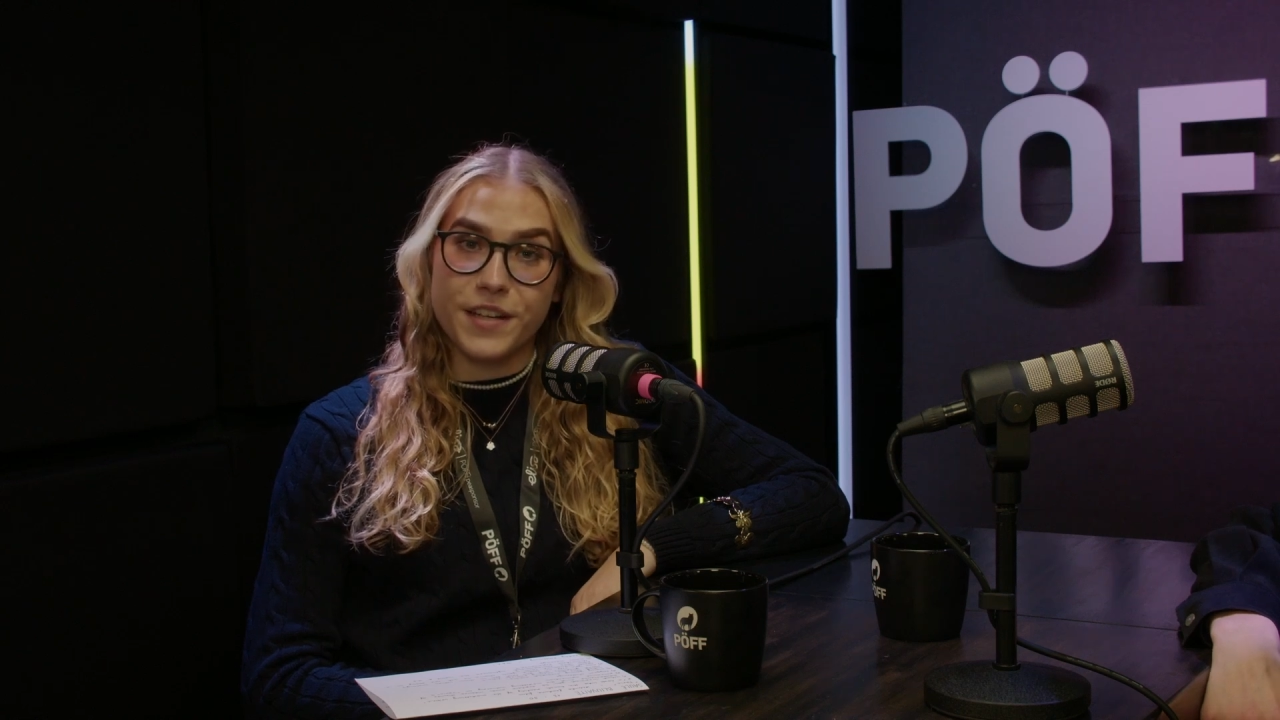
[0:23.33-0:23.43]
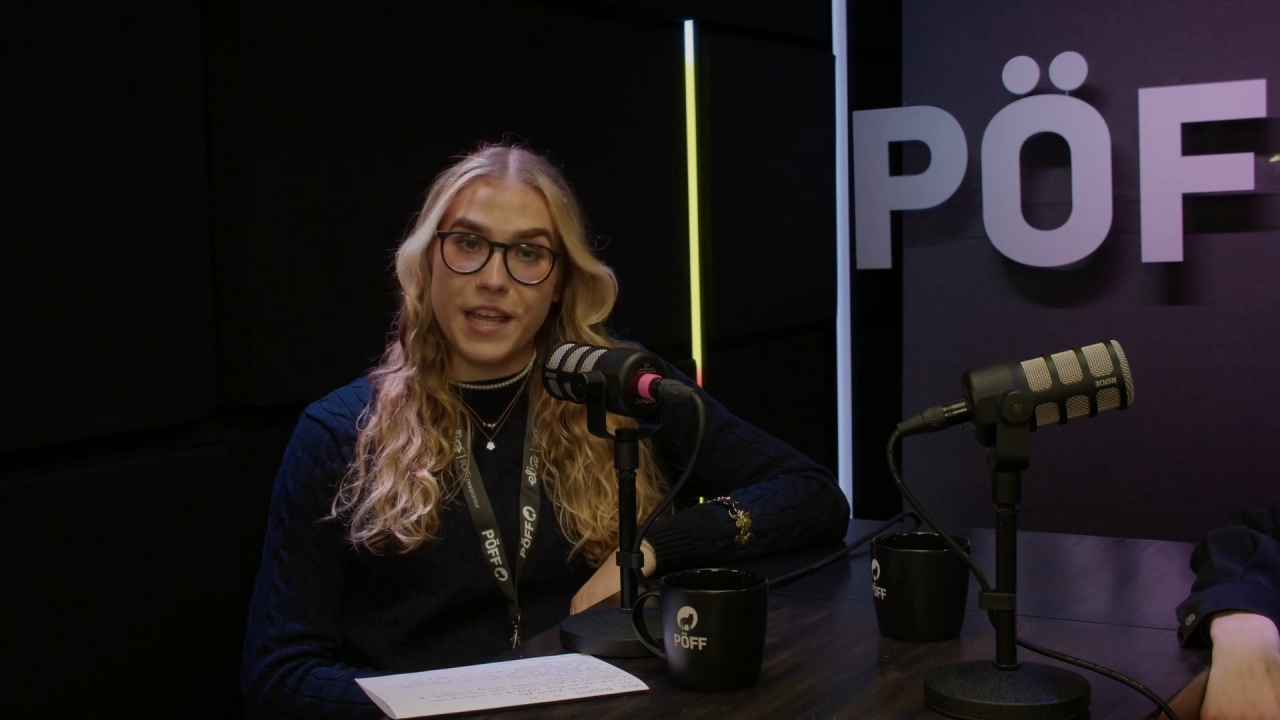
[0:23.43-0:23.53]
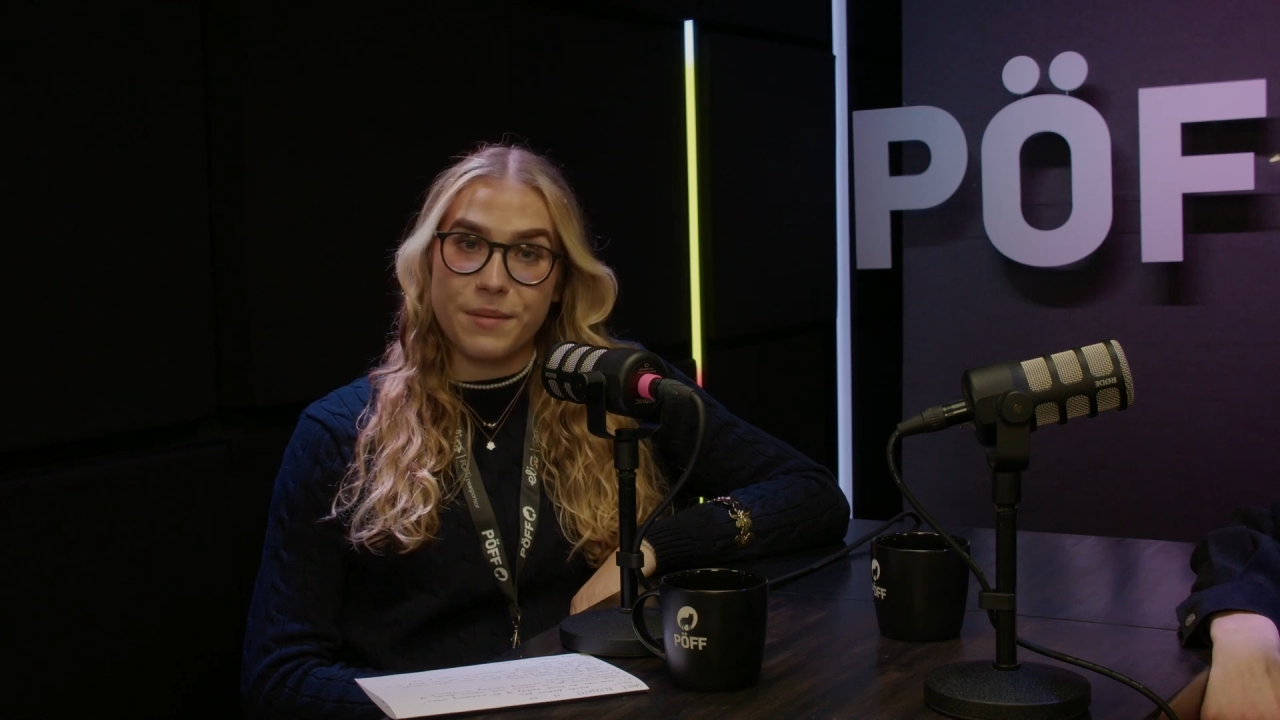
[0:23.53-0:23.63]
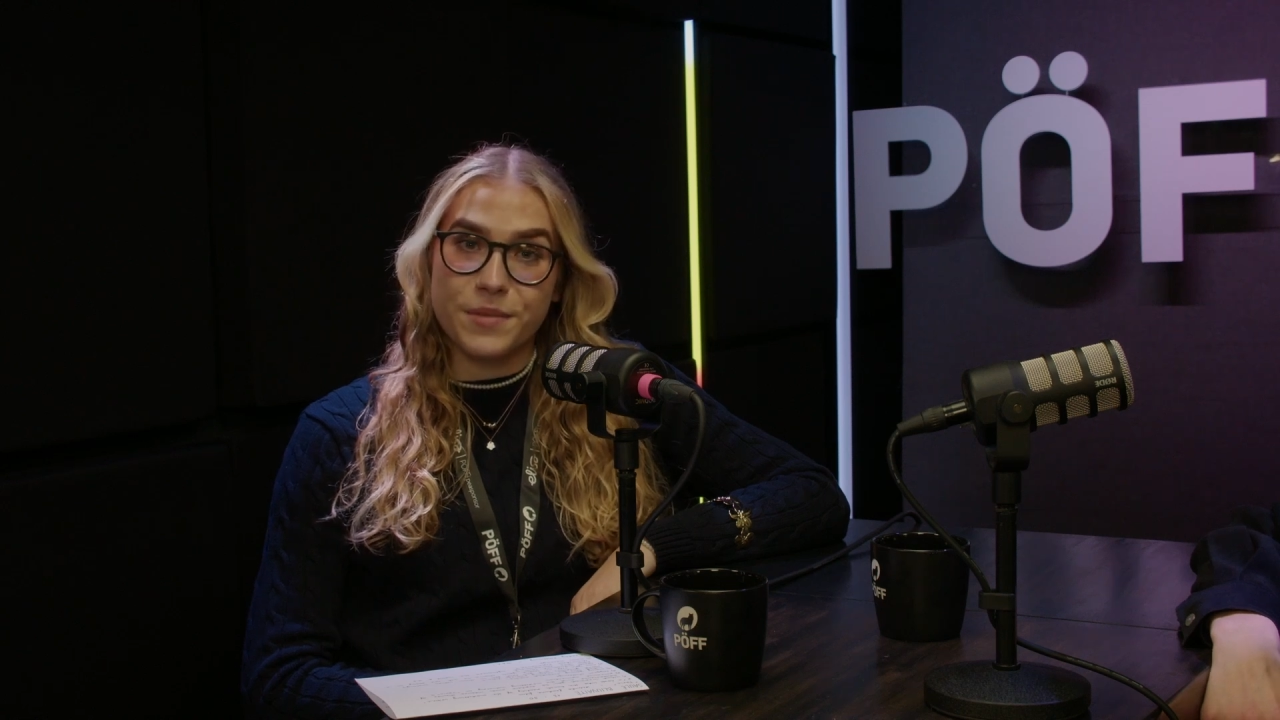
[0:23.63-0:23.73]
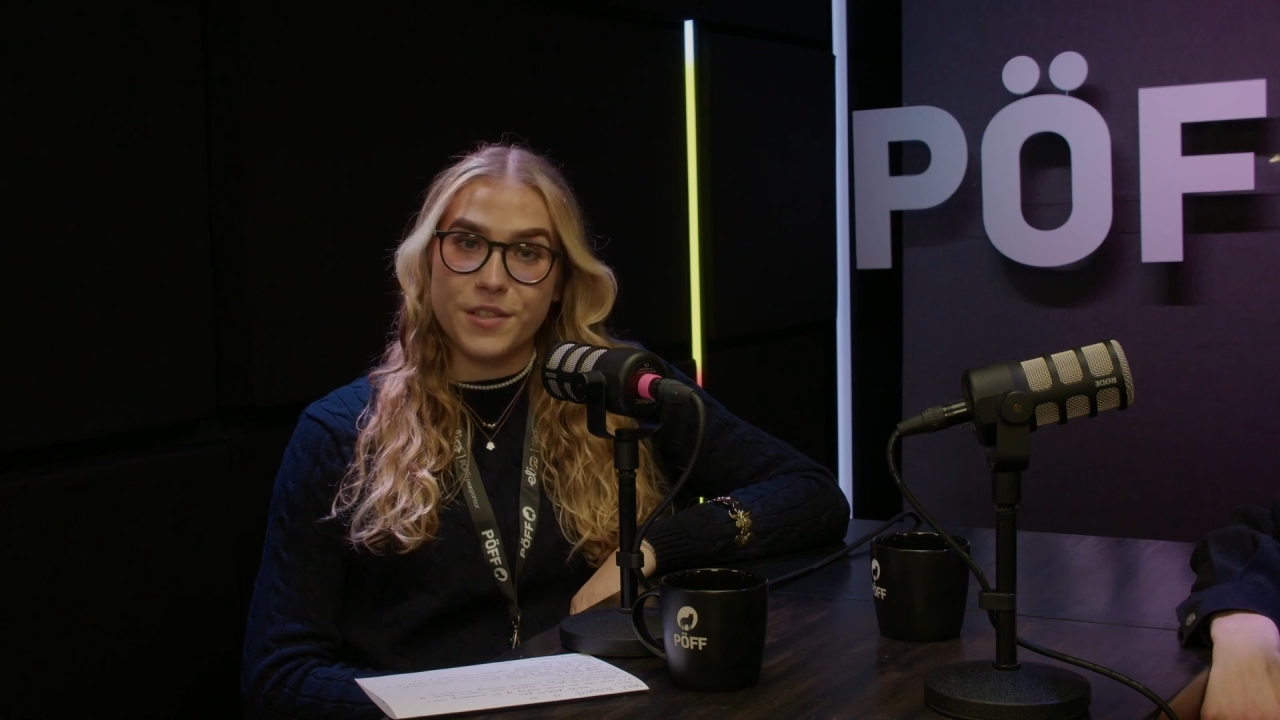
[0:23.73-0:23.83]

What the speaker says: named